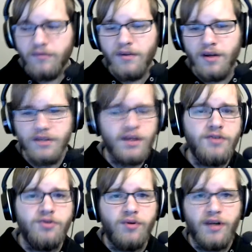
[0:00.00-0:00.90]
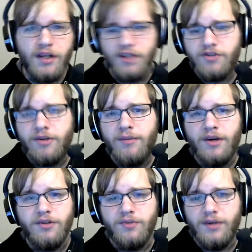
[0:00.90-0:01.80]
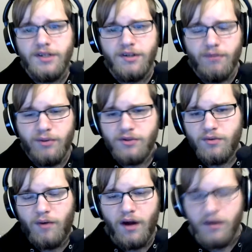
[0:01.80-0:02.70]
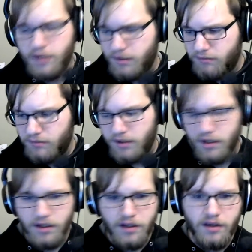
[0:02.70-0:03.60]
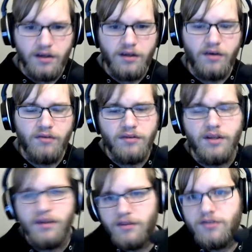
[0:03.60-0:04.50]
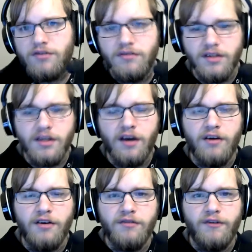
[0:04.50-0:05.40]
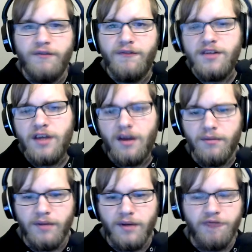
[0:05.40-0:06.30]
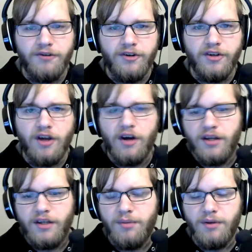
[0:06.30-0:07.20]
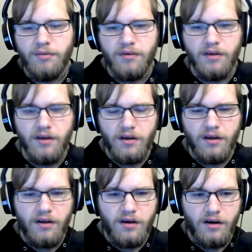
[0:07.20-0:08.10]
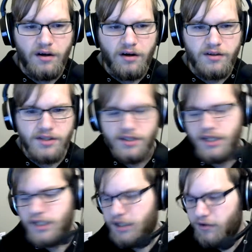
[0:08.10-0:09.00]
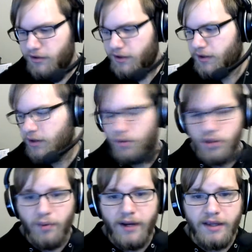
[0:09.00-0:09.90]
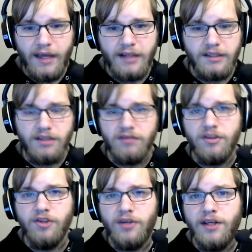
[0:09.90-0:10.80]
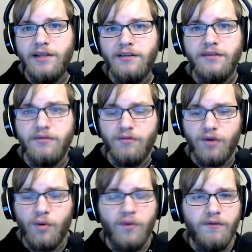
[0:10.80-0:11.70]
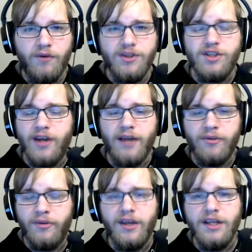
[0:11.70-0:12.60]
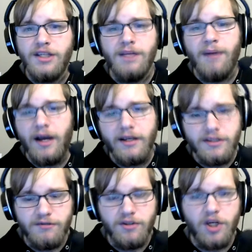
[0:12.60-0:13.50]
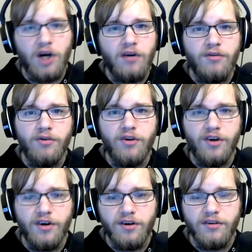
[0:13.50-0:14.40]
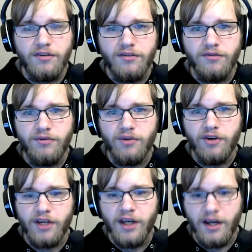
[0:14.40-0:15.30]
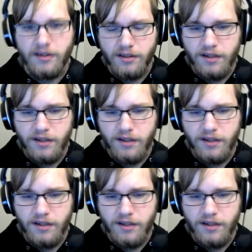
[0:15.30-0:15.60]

because I enjoy it. I like streaming on Twitch every once in a while, and it's there for face cam and for talking to people. Since that's literally the only way that you can record voice chat through the HDMI is if you talk through your Kinect.